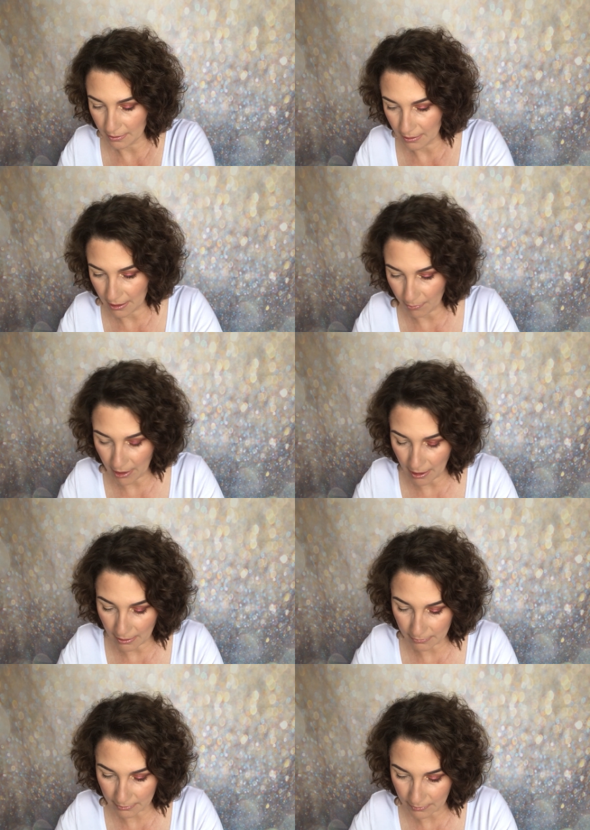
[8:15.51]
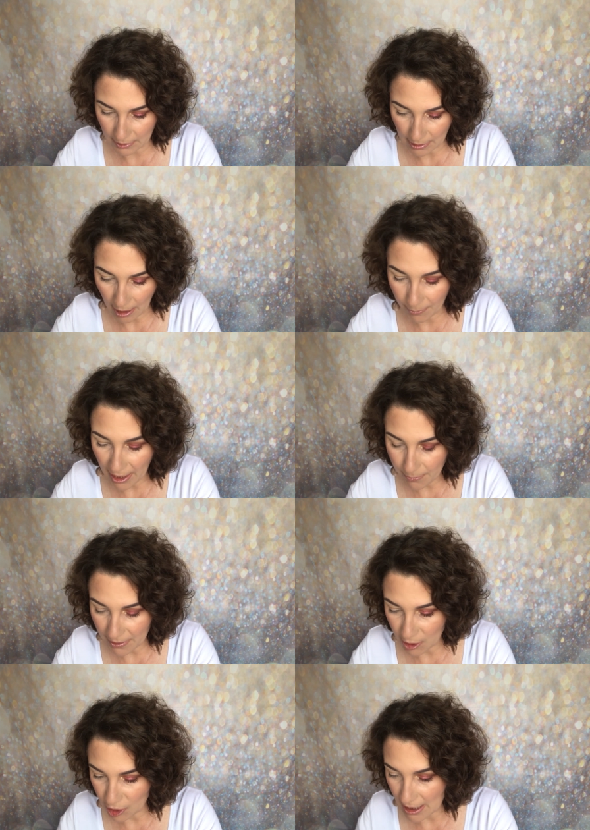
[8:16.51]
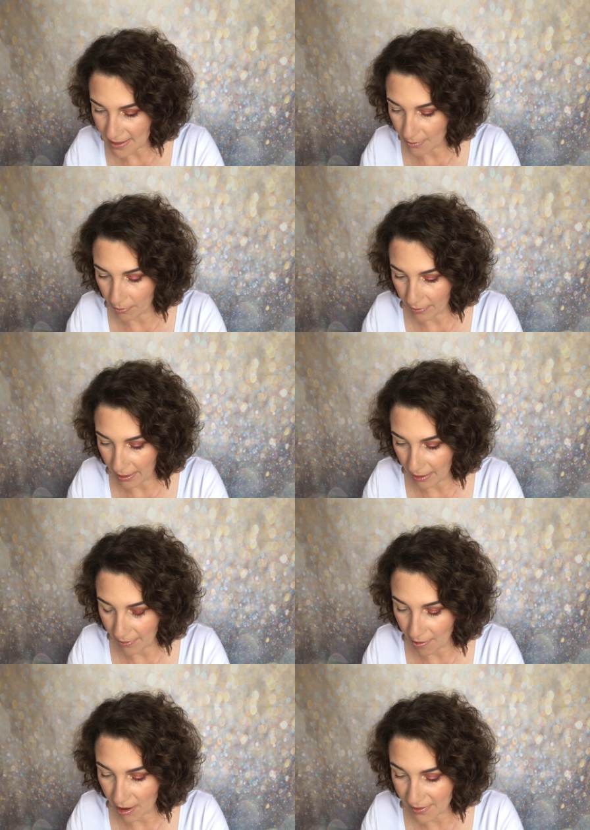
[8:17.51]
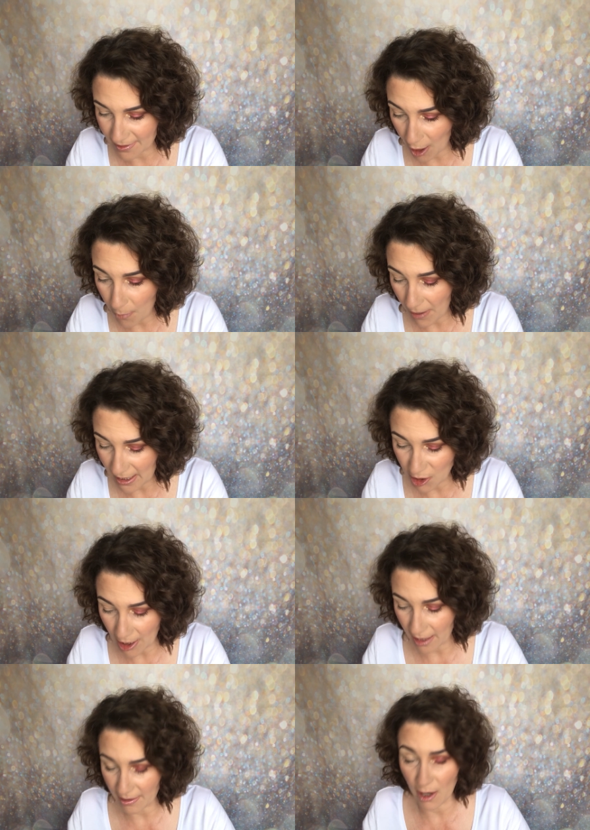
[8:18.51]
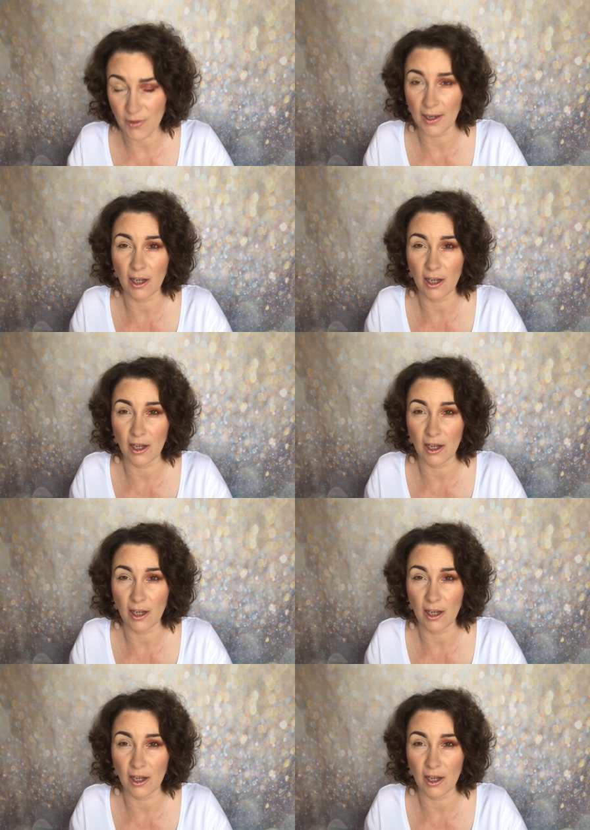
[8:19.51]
there we go I'm keeping the sheets on there. There are so many shadows.